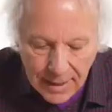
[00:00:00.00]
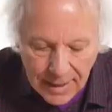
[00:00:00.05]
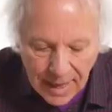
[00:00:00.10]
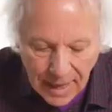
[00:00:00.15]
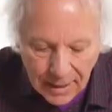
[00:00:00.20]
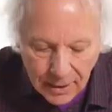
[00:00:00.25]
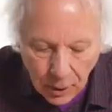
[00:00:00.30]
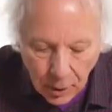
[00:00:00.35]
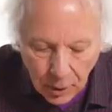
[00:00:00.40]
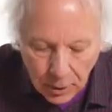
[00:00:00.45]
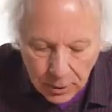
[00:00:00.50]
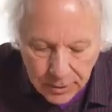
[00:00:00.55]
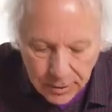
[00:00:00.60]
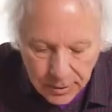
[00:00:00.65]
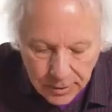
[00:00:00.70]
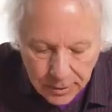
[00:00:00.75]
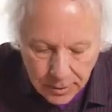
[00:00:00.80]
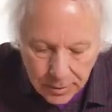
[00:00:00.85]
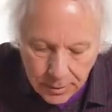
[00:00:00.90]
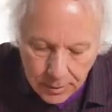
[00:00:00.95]
That
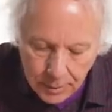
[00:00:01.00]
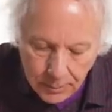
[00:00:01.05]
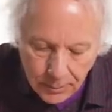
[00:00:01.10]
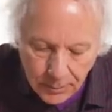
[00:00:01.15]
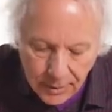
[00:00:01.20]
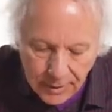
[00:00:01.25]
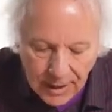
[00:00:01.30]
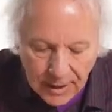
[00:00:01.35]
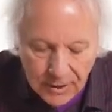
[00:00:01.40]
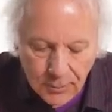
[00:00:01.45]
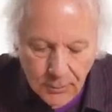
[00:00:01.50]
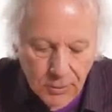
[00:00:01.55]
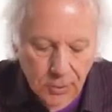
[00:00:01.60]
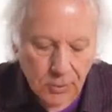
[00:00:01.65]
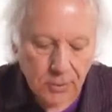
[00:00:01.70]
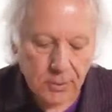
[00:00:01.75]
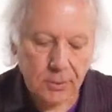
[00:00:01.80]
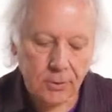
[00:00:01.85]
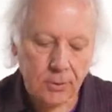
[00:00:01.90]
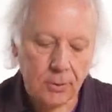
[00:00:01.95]
hurts, but that's what you
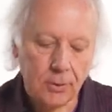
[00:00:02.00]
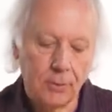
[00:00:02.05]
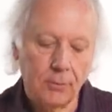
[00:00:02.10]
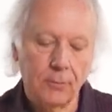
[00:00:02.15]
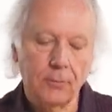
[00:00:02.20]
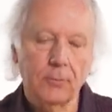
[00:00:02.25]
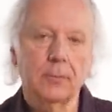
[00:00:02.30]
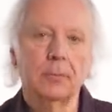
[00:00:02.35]
deserve.